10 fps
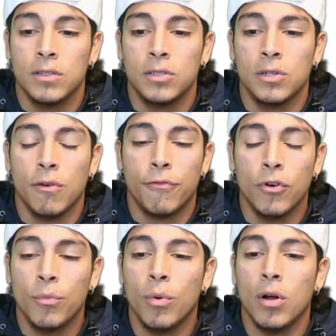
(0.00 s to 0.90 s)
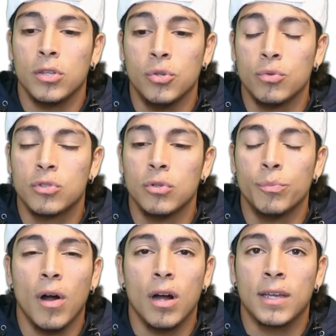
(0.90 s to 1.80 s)
you know, football,
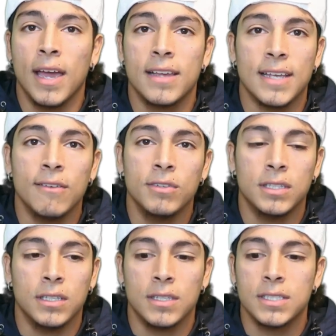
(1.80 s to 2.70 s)
YouTube, podcast, everything.